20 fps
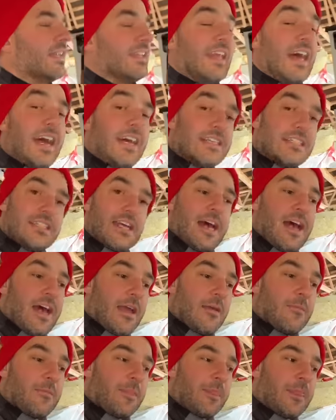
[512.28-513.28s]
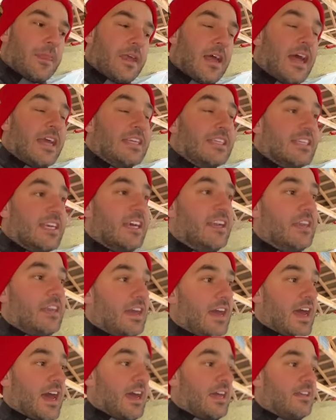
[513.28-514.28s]
last time I did
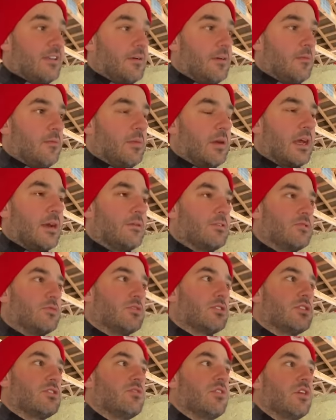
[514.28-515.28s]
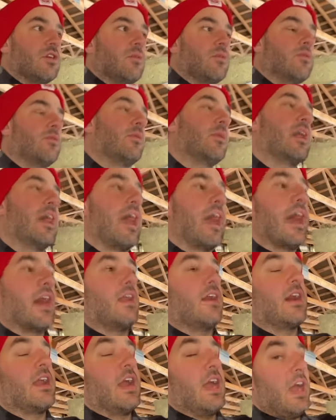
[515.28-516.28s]
that, but I was restricted with what I had
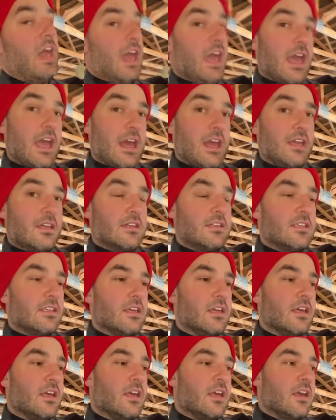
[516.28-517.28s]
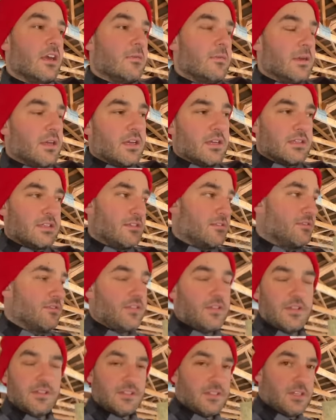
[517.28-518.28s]
on hand because of
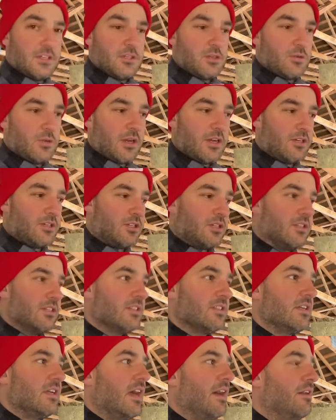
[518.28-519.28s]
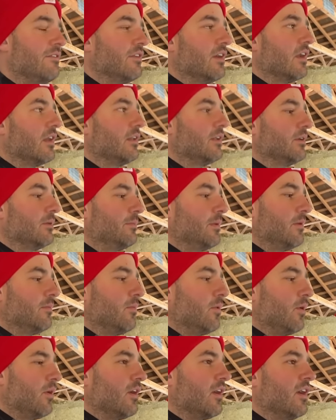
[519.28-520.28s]
situations. And now I've got a little bit
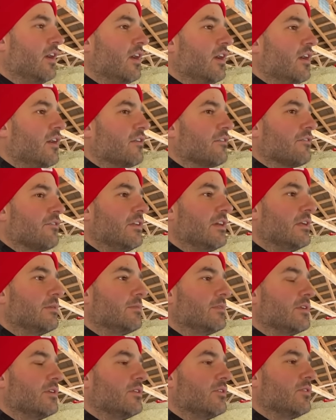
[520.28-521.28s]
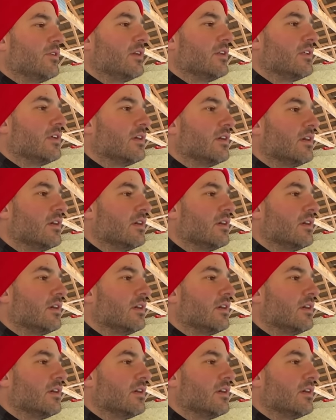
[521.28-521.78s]
more freedom to do it